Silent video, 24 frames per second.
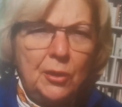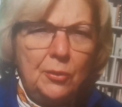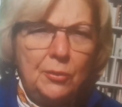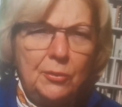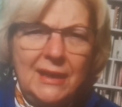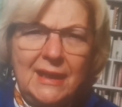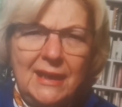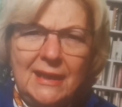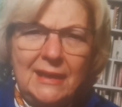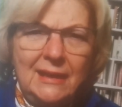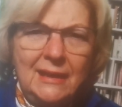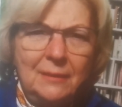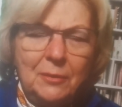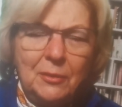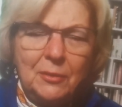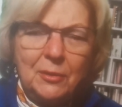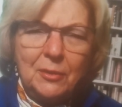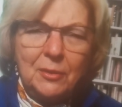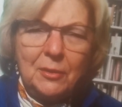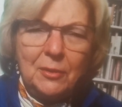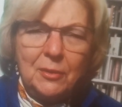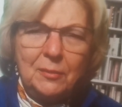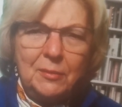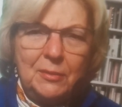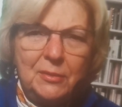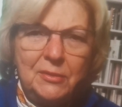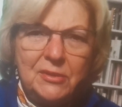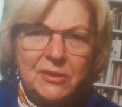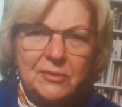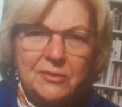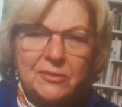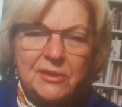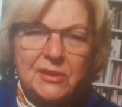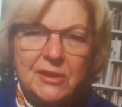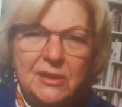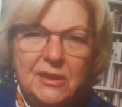don't get any more
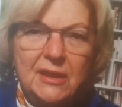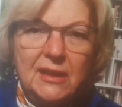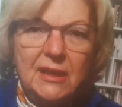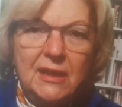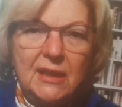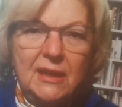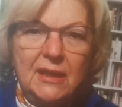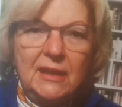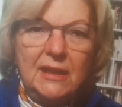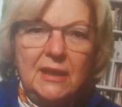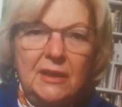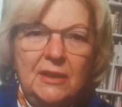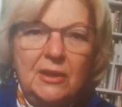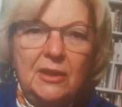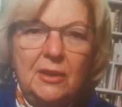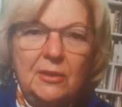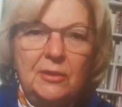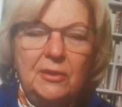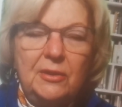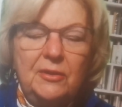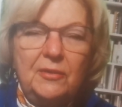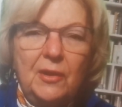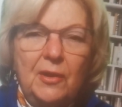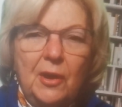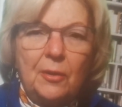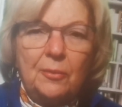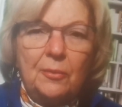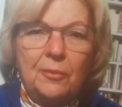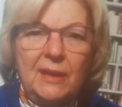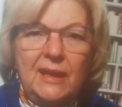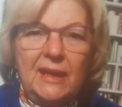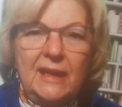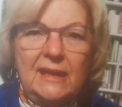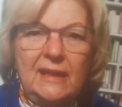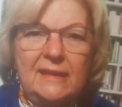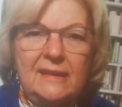boosters. You've
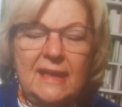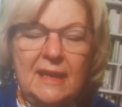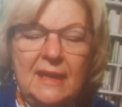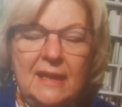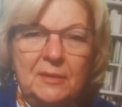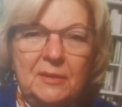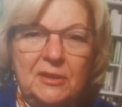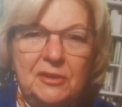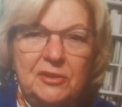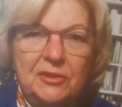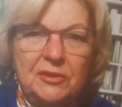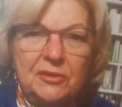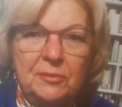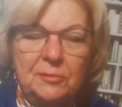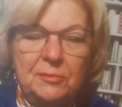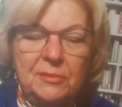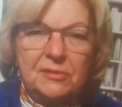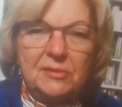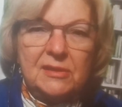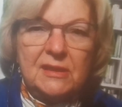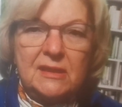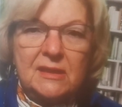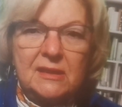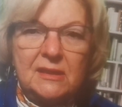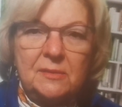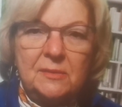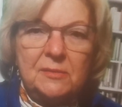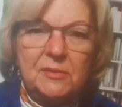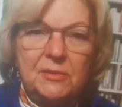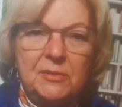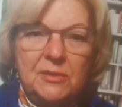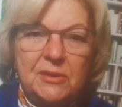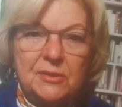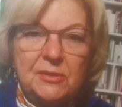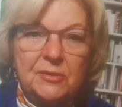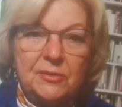already damaged your immune
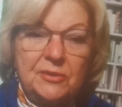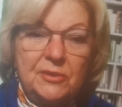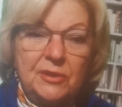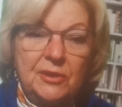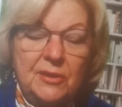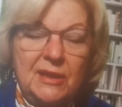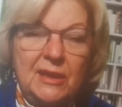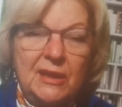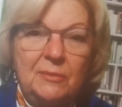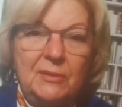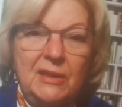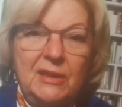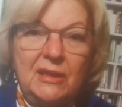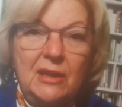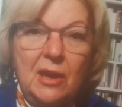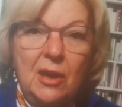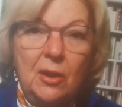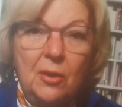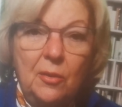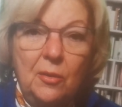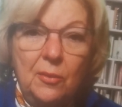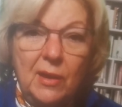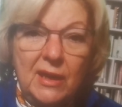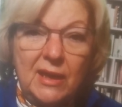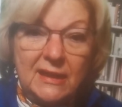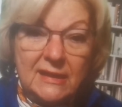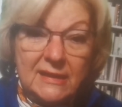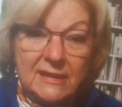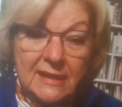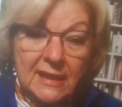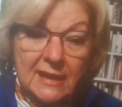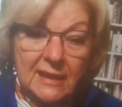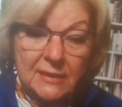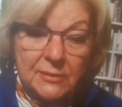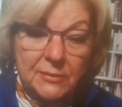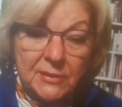system to a certain degree, and we know what it
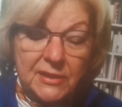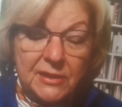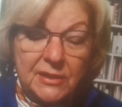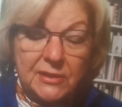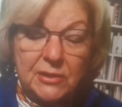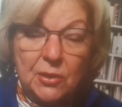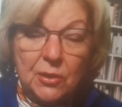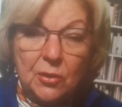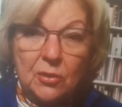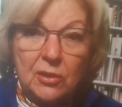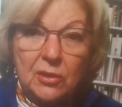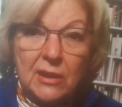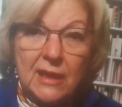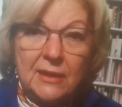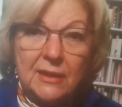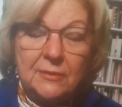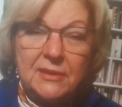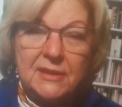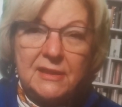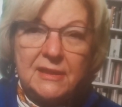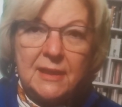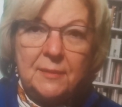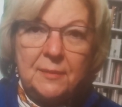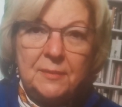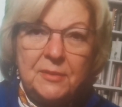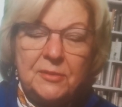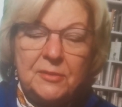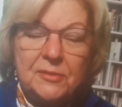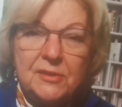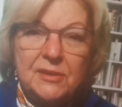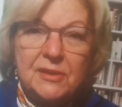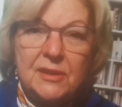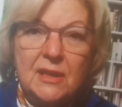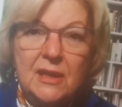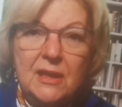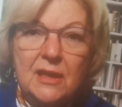does with the toll-like
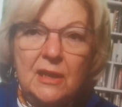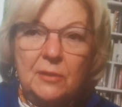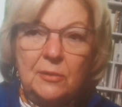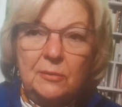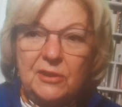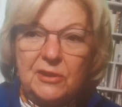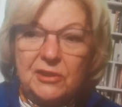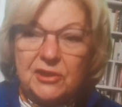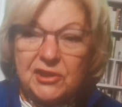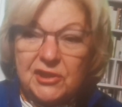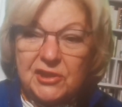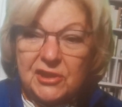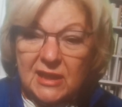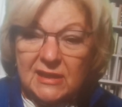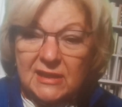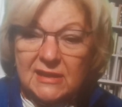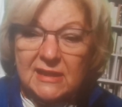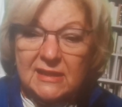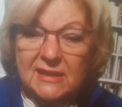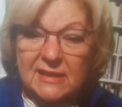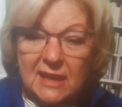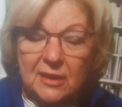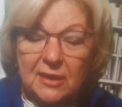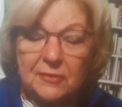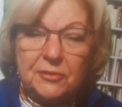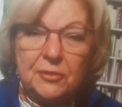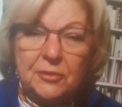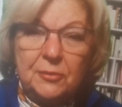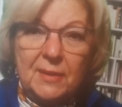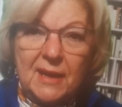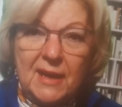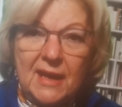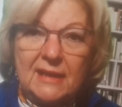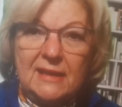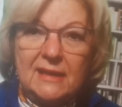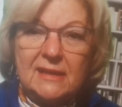receptors, which shuts down
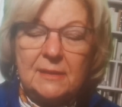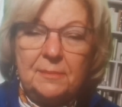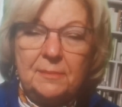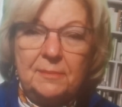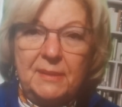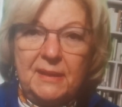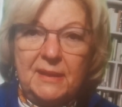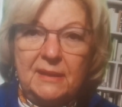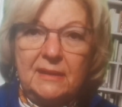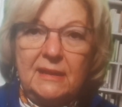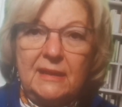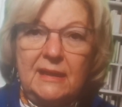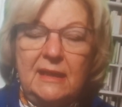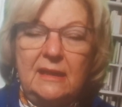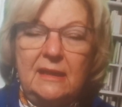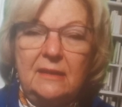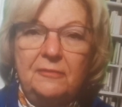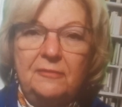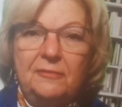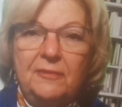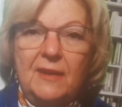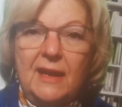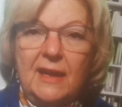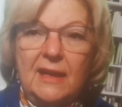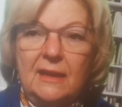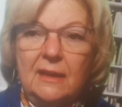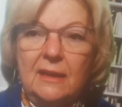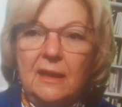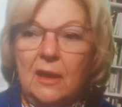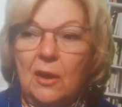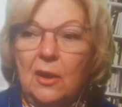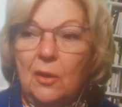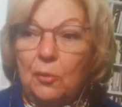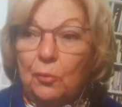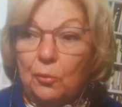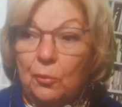your body's ability to fight
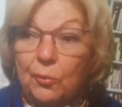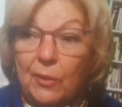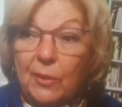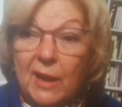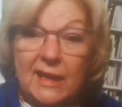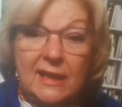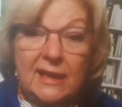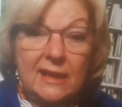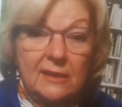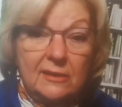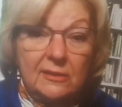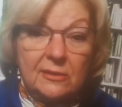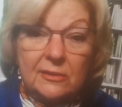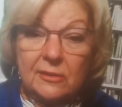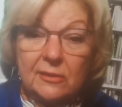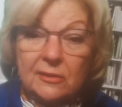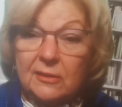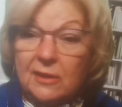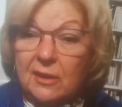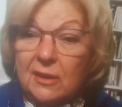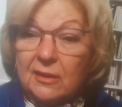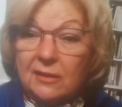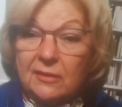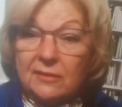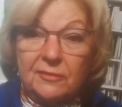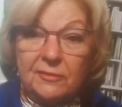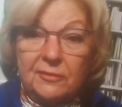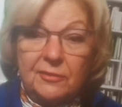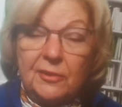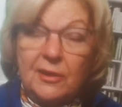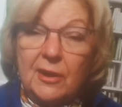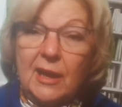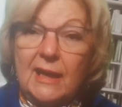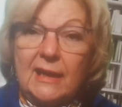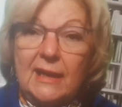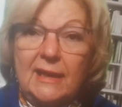regular garden
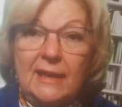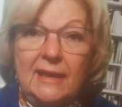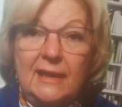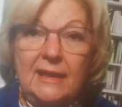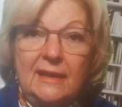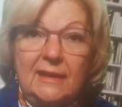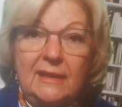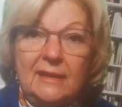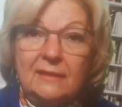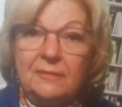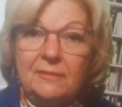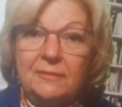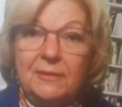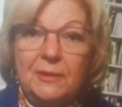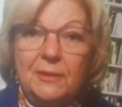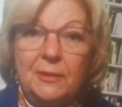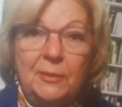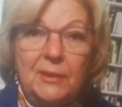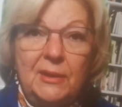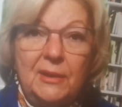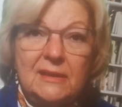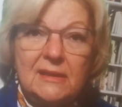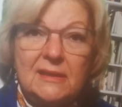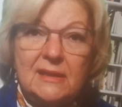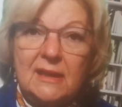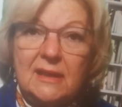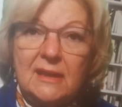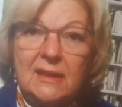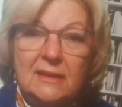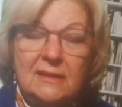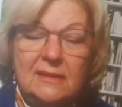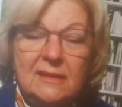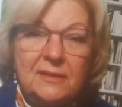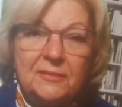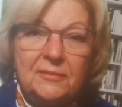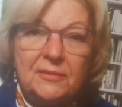variety
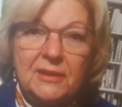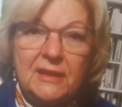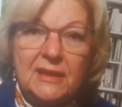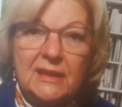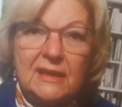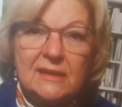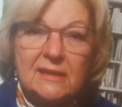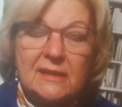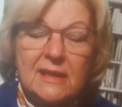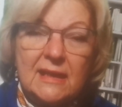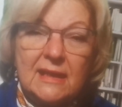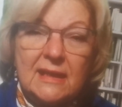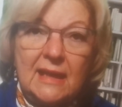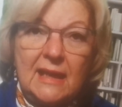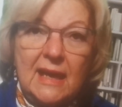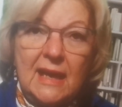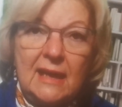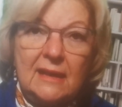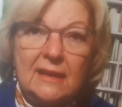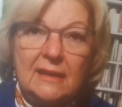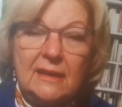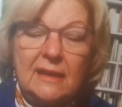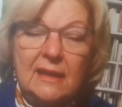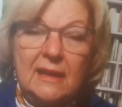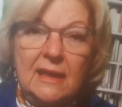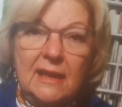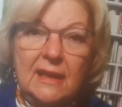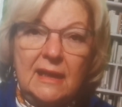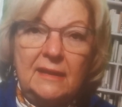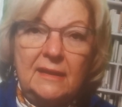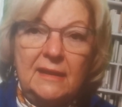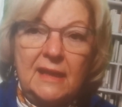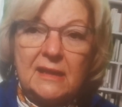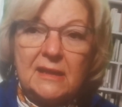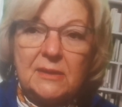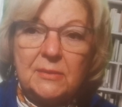influenza and different things like that.
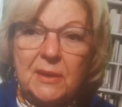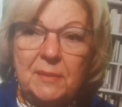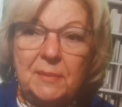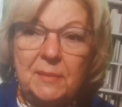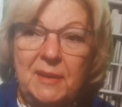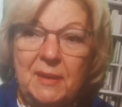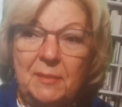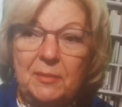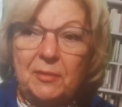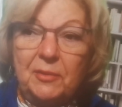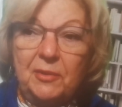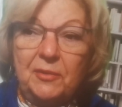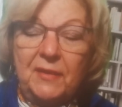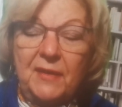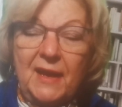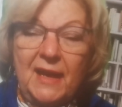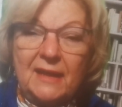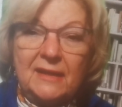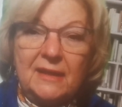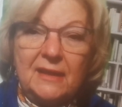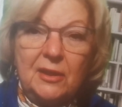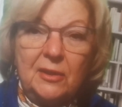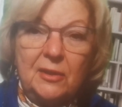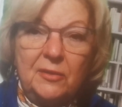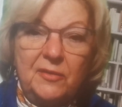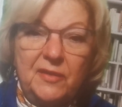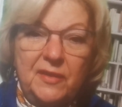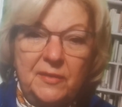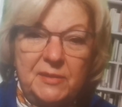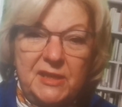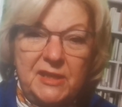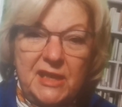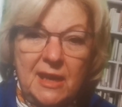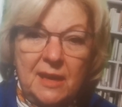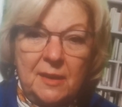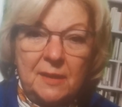And that's why people who've had the
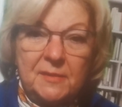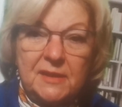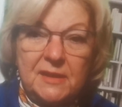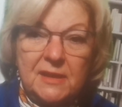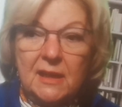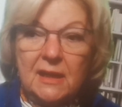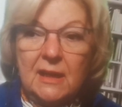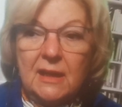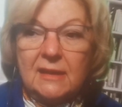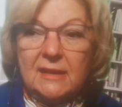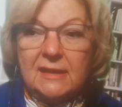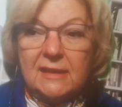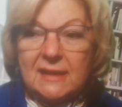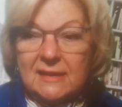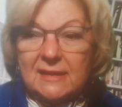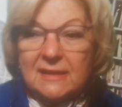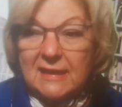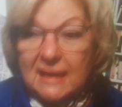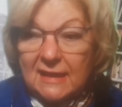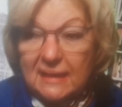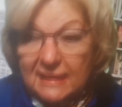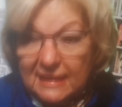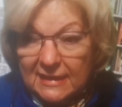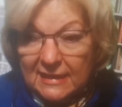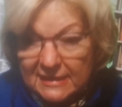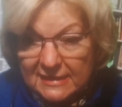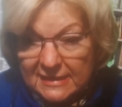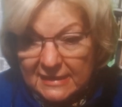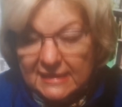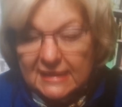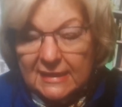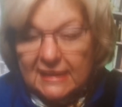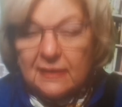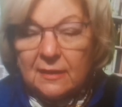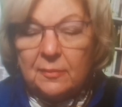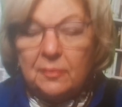COVID jabs tend to get
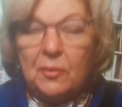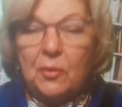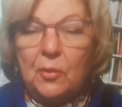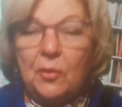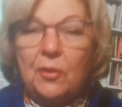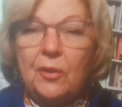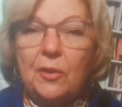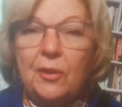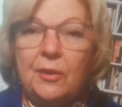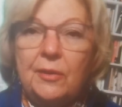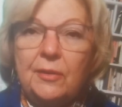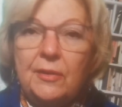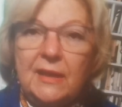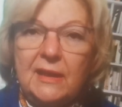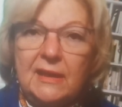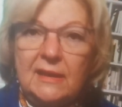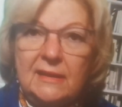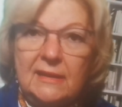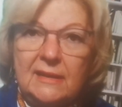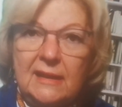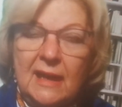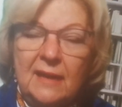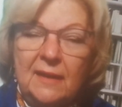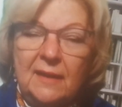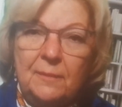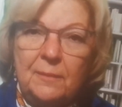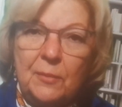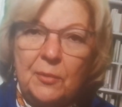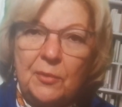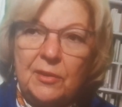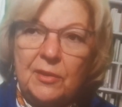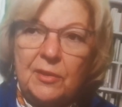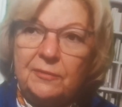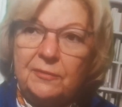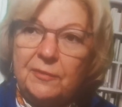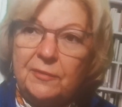sick more. They have
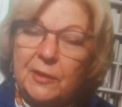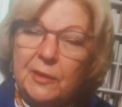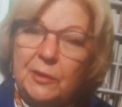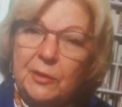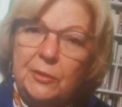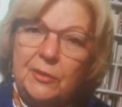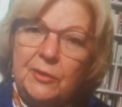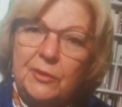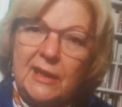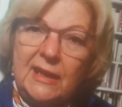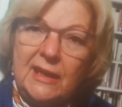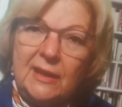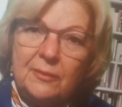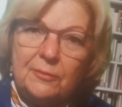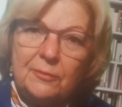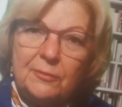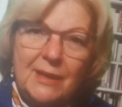more of the flu. They